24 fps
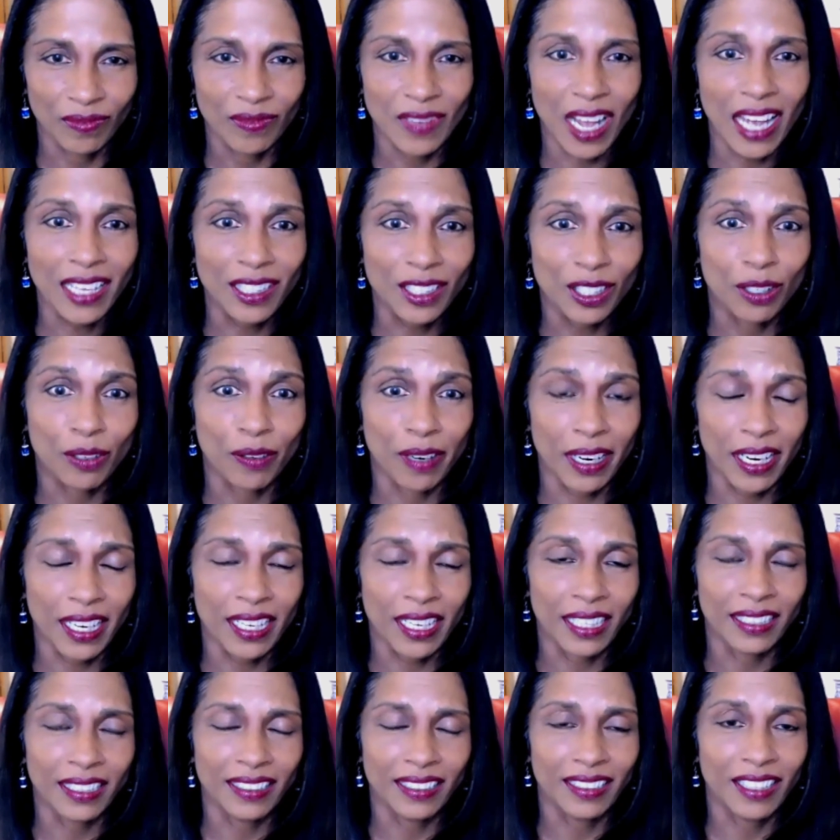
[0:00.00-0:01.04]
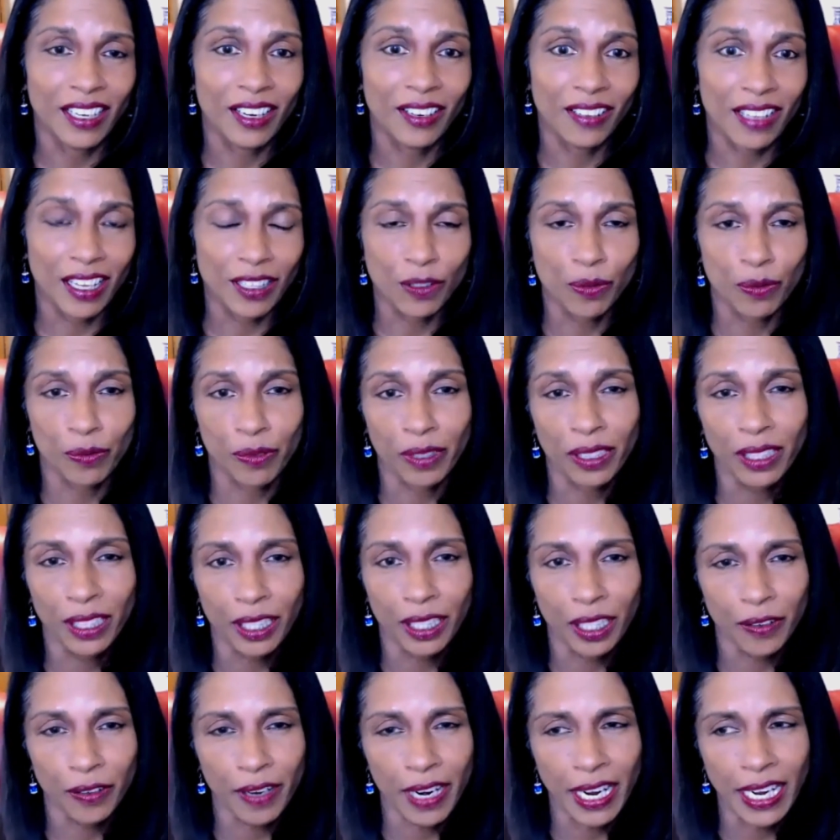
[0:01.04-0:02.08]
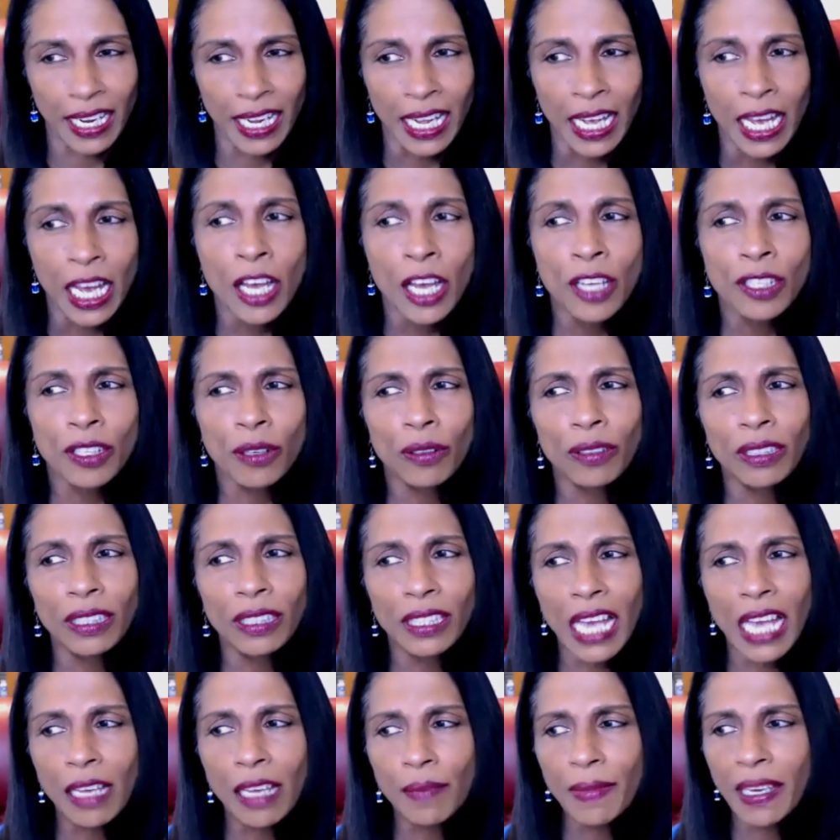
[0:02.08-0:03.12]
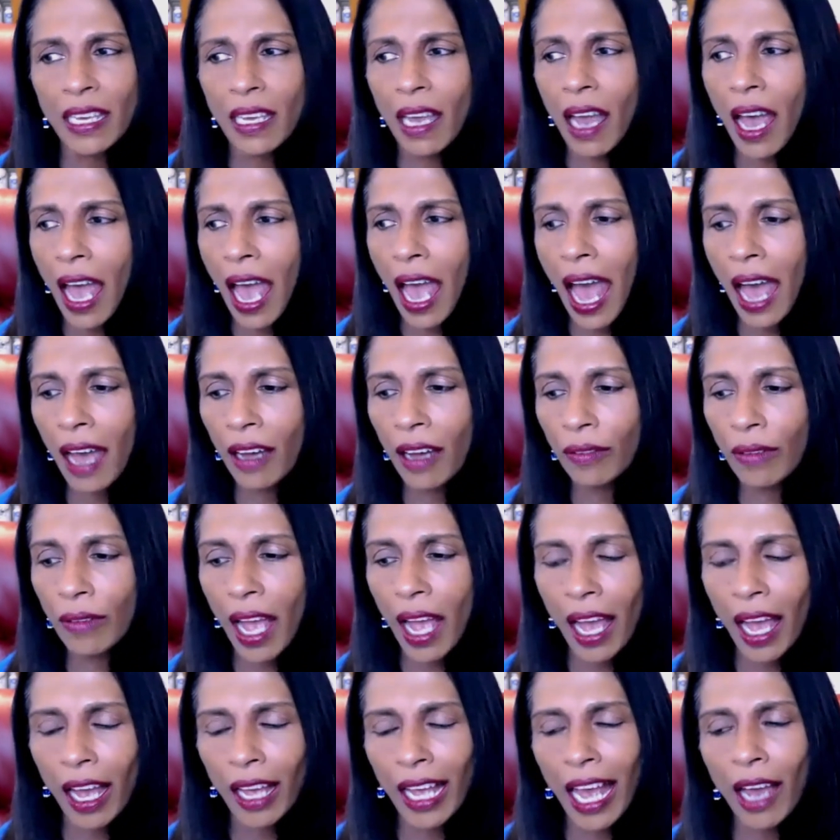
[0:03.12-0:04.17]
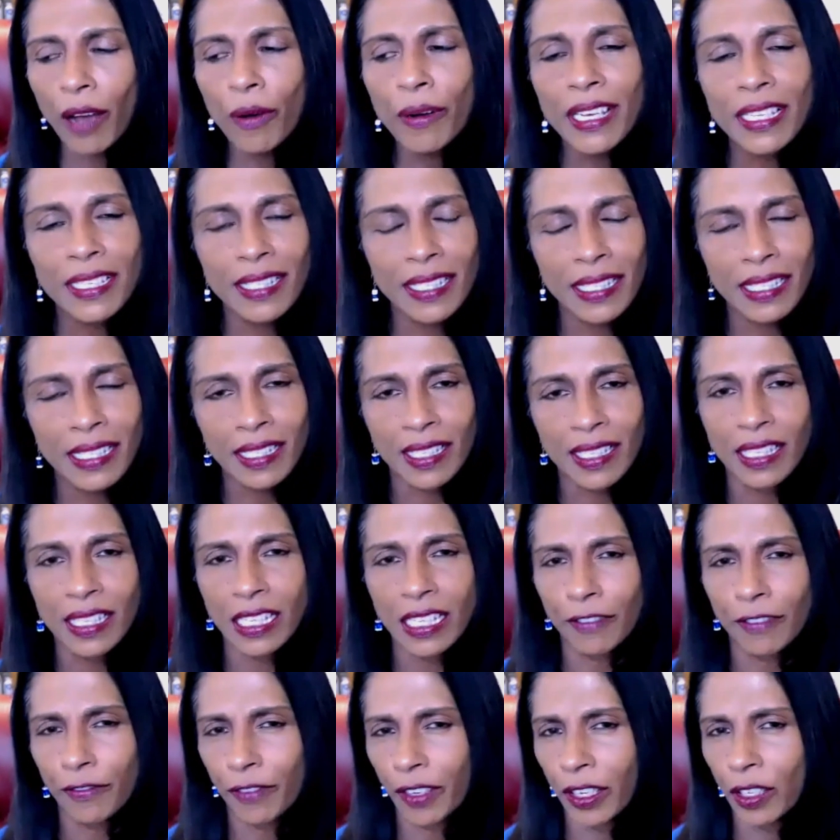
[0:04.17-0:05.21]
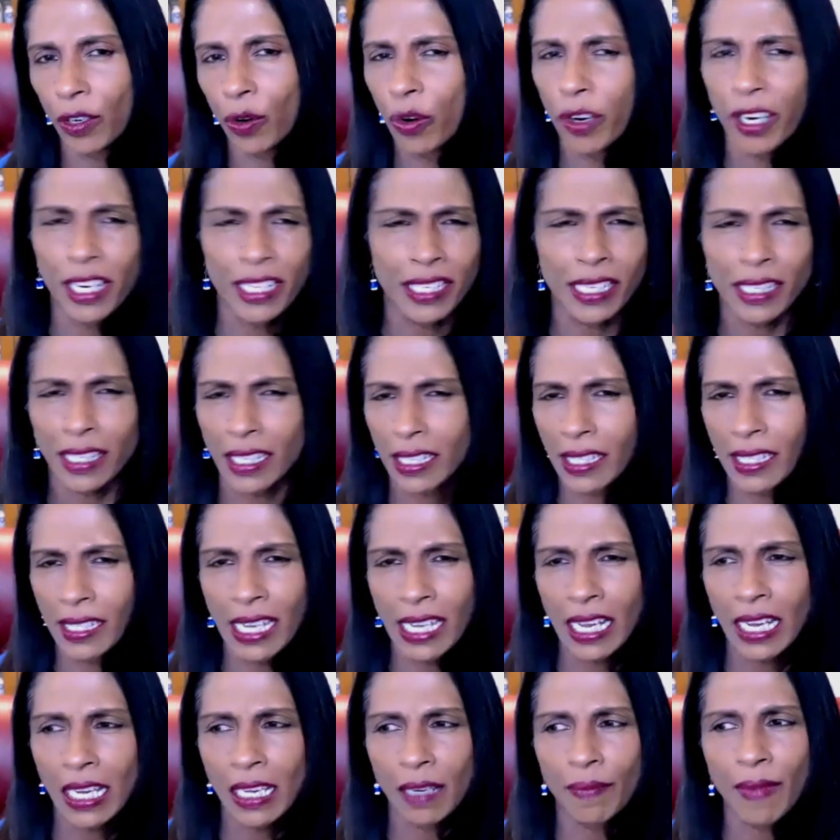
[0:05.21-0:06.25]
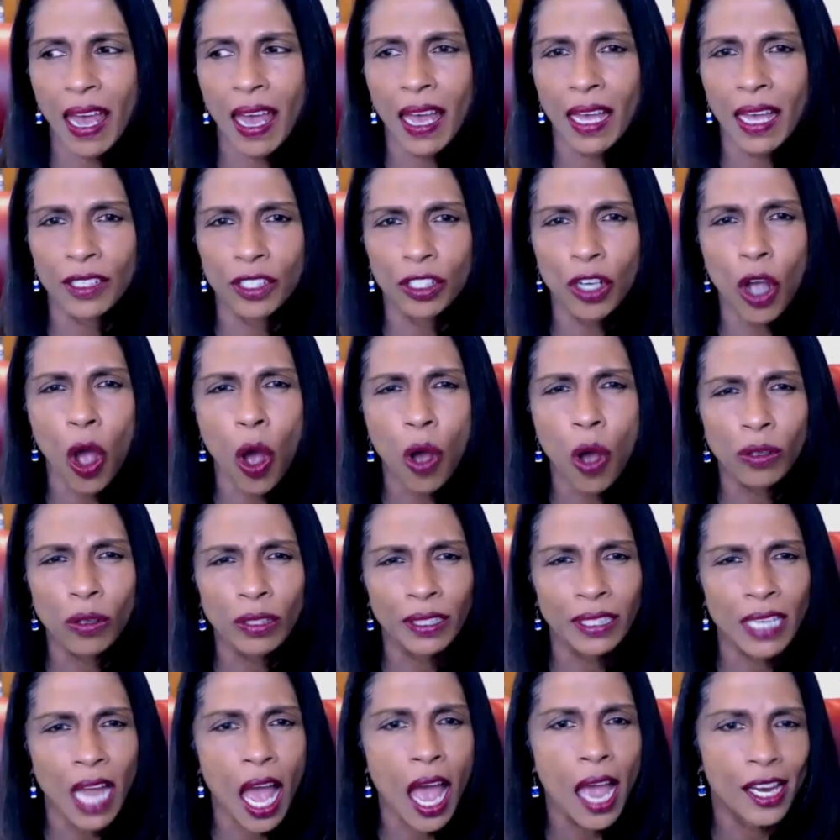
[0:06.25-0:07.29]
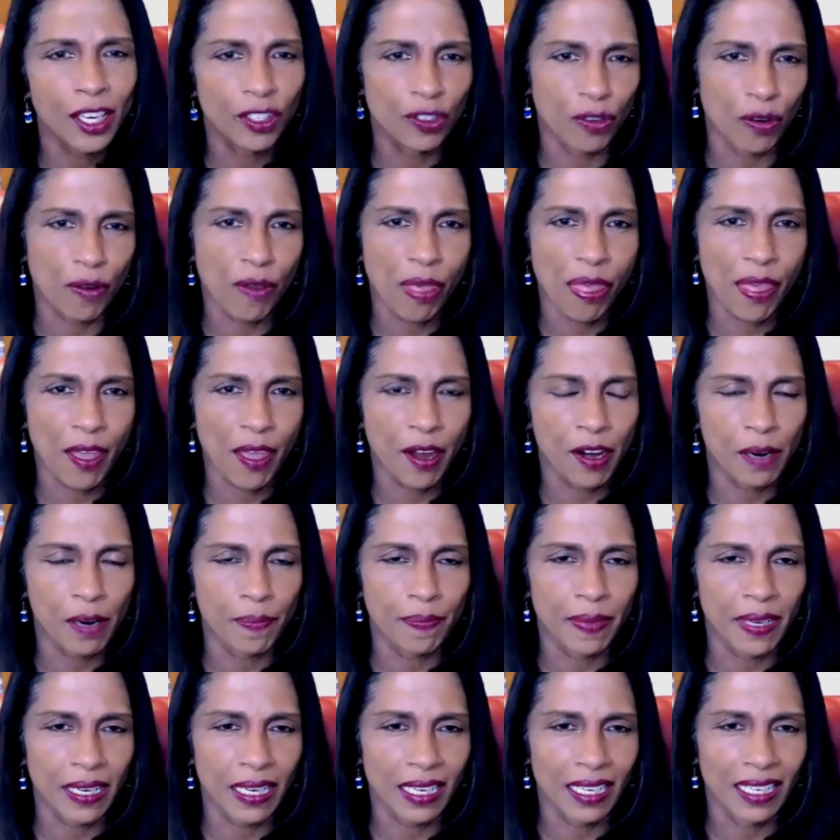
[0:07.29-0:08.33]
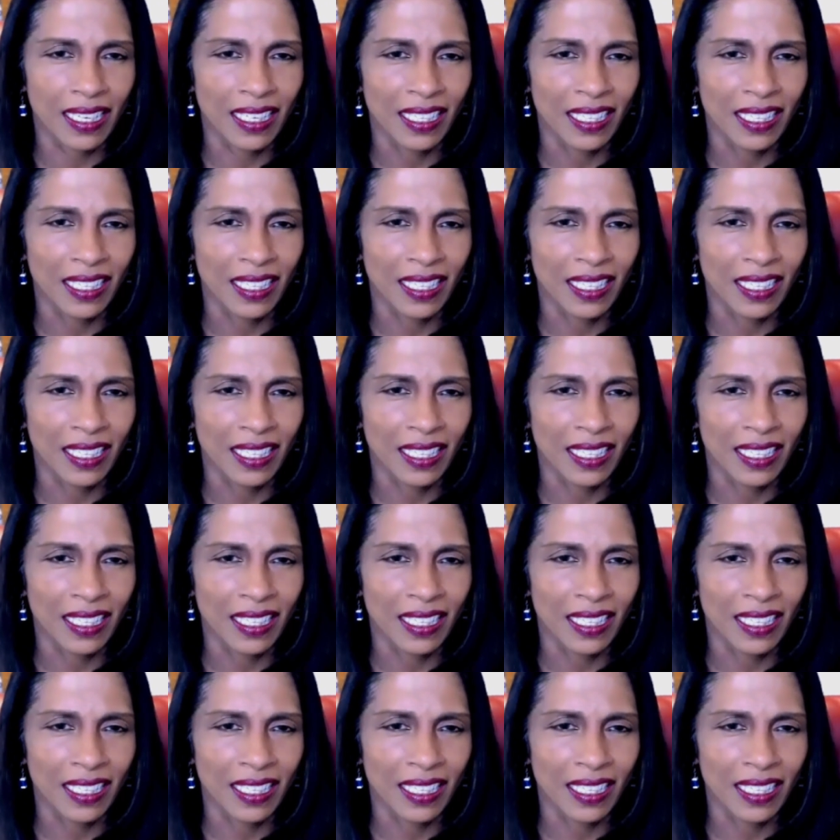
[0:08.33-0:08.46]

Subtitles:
That's great. No, that's really great. So tell me, how is this different, or is it the same as colon hydrotherapy?